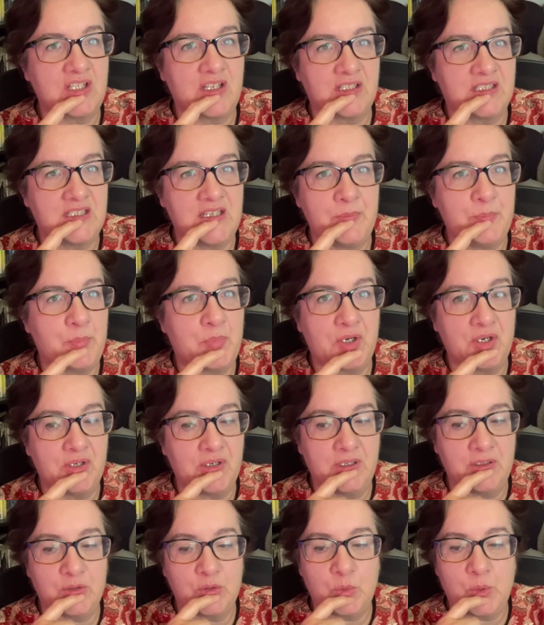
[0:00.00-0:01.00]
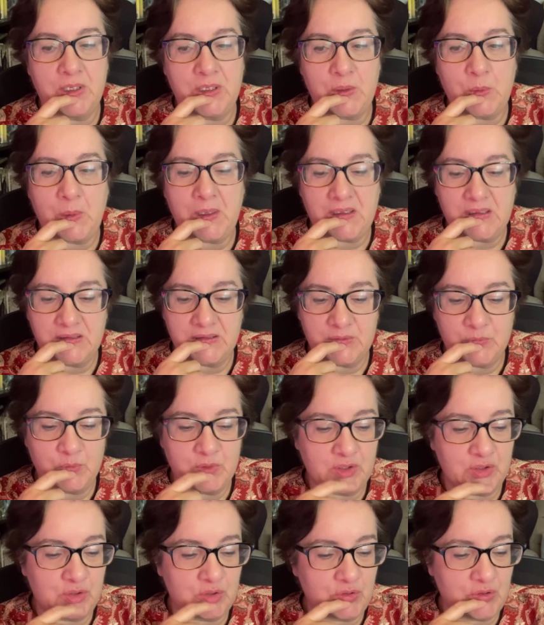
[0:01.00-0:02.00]
get burned out quite quickly when
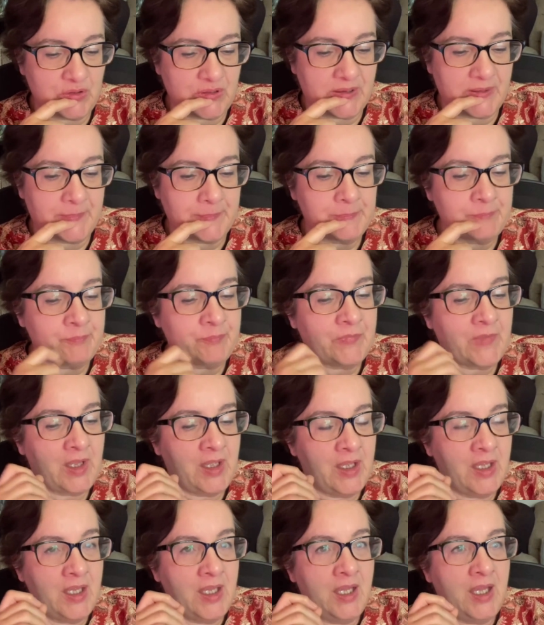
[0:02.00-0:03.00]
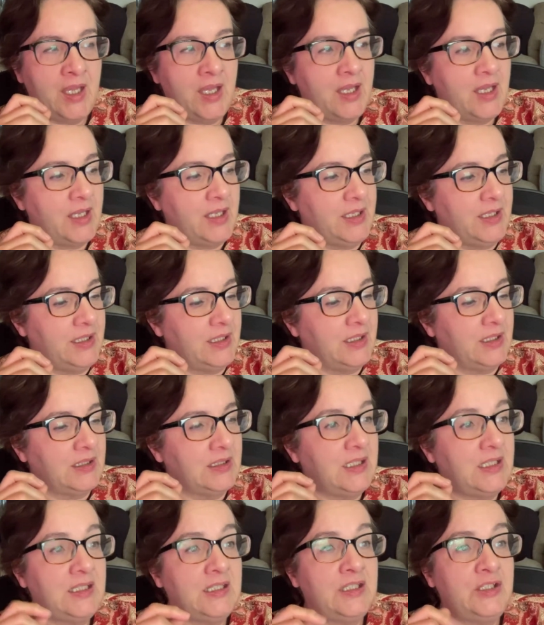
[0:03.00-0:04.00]
I do that.
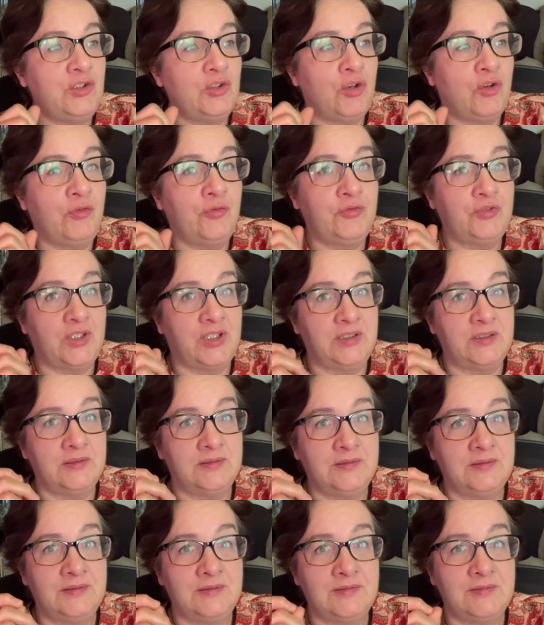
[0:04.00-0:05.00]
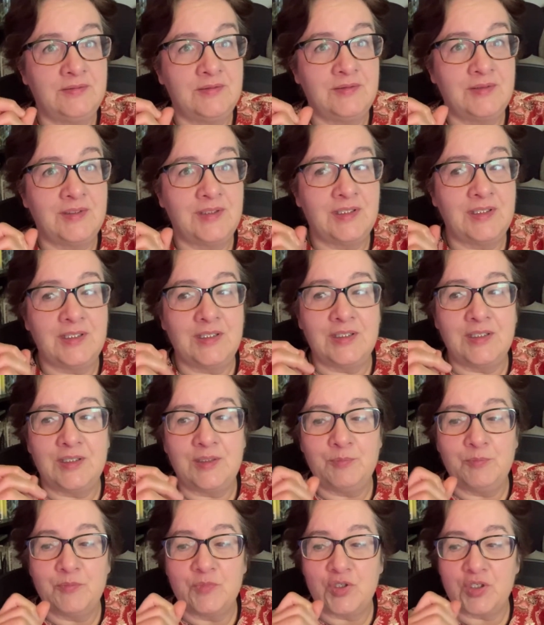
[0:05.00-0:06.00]
Little and often,
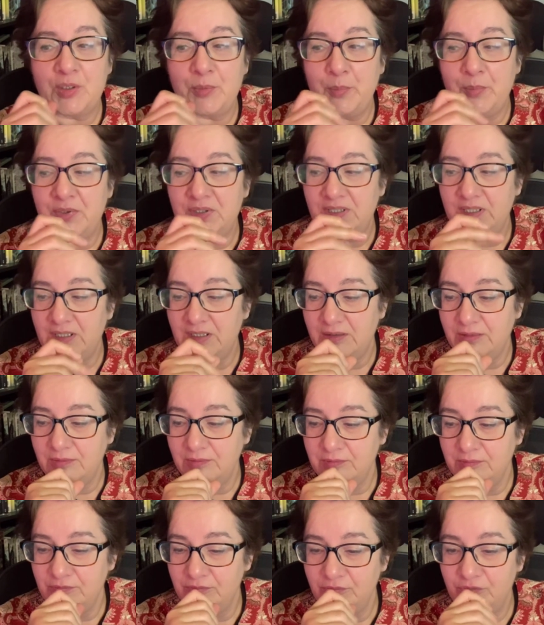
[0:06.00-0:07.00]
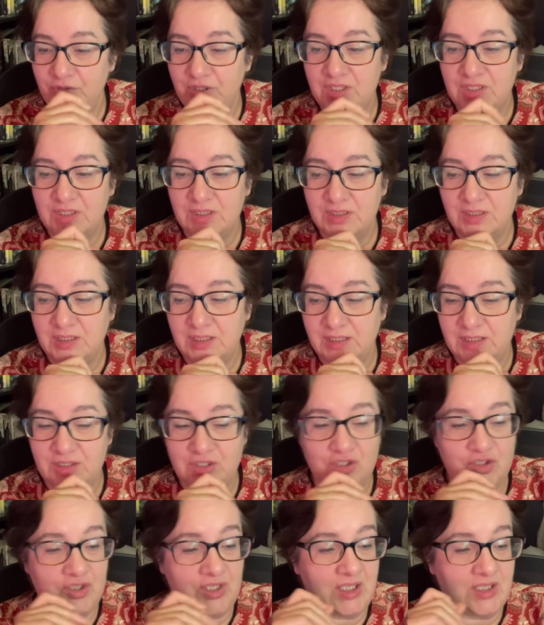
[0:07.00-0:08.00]
somebody recently
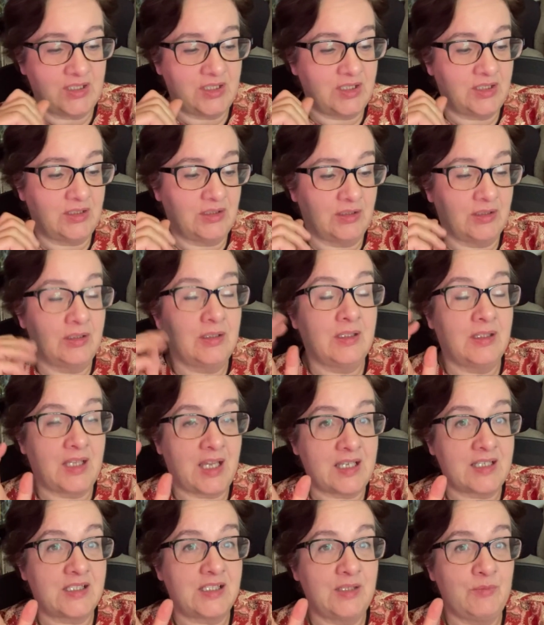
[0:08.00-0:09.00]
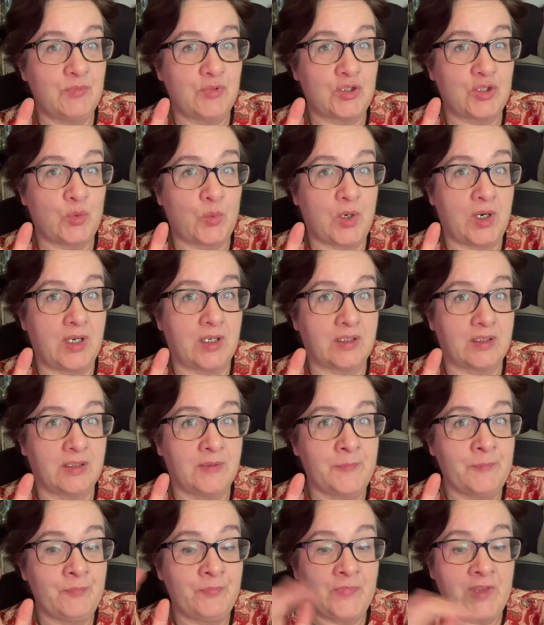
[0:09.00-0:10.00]
suggested, and that seems to work,
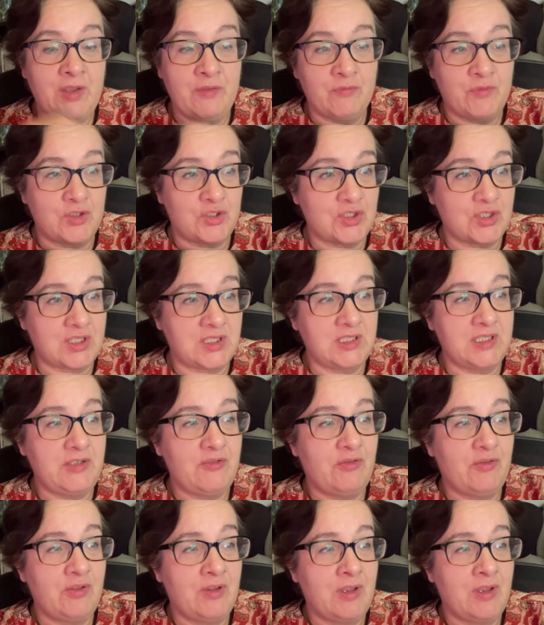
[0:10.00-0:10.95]
if I just leave